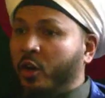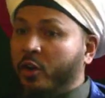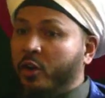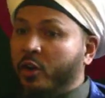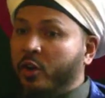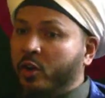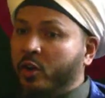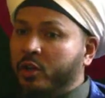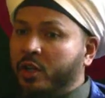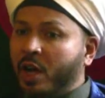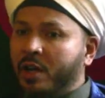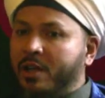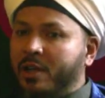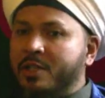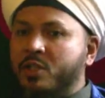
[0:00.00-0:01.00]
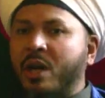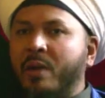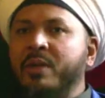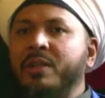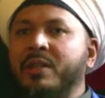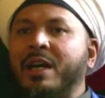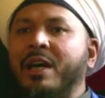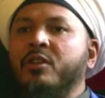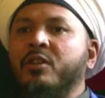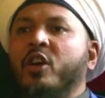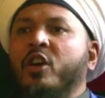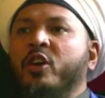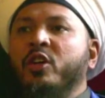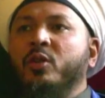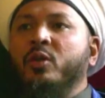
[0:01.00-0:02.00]
new knowledge coming down,
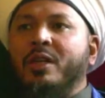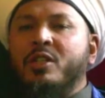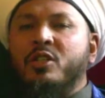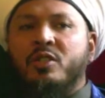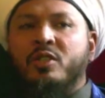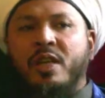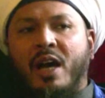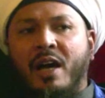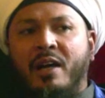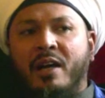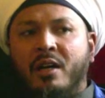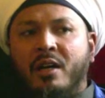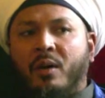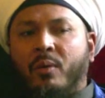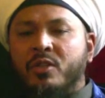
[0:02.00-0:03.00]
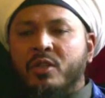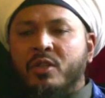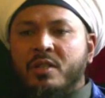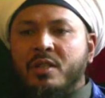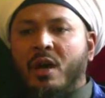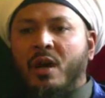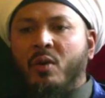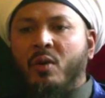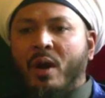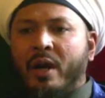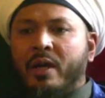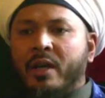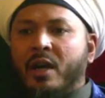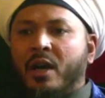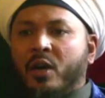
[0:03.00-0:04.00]
new ijtihad, which is now why
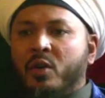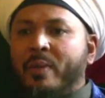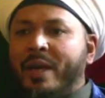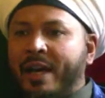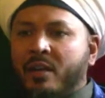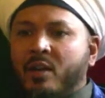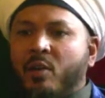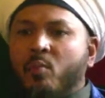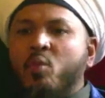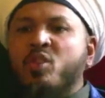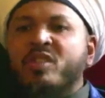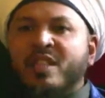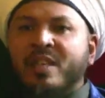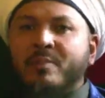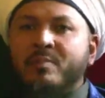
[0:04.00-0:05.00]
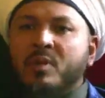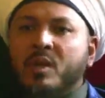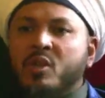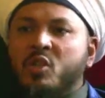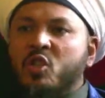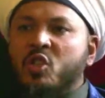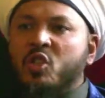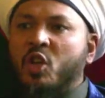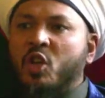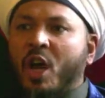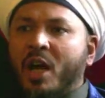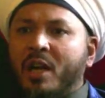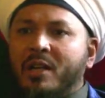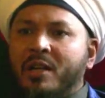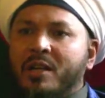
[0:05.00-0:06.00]
you may get Muslim
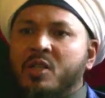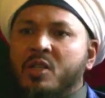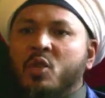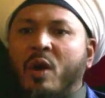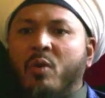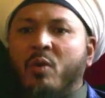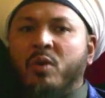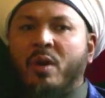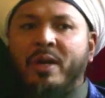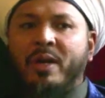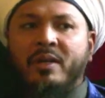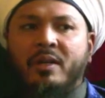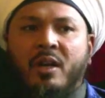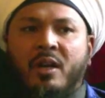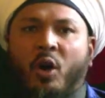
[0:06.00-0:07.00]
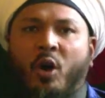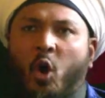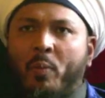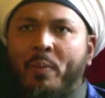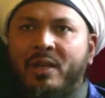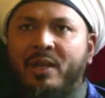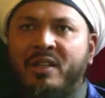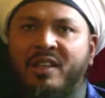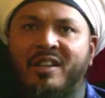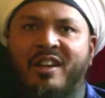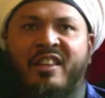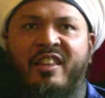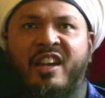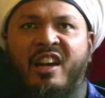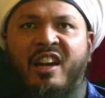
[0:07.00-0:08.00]
scholars who are women openly,
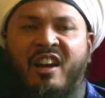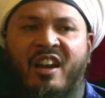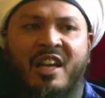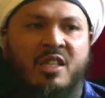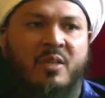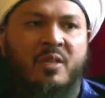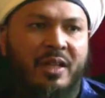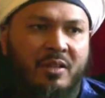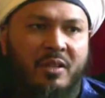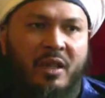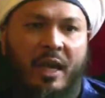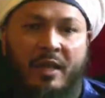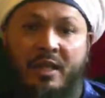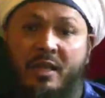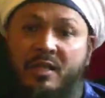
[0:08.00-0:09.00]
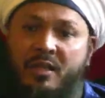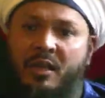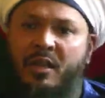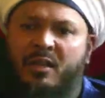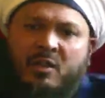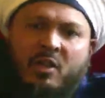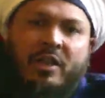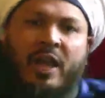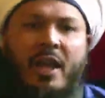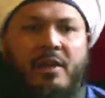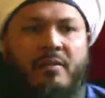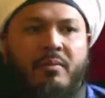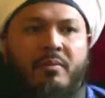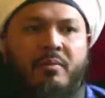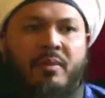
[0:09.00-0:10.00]
they are lesbians, and they say, it's
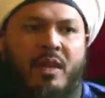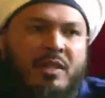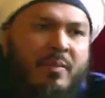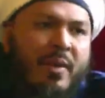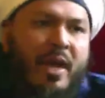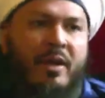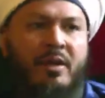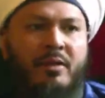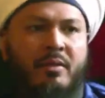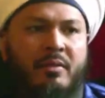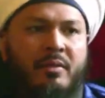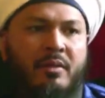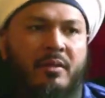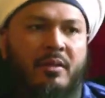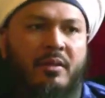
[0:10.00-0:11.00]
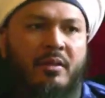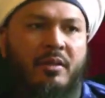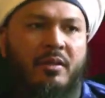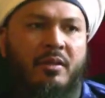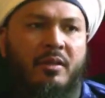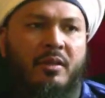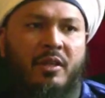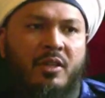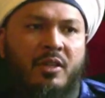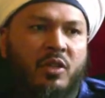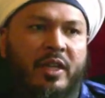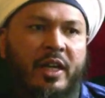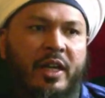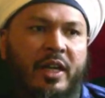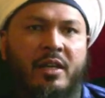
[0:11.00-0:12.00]
okay, doesn't matter, it's
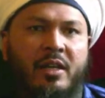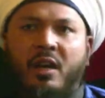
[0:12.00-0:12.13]
okay.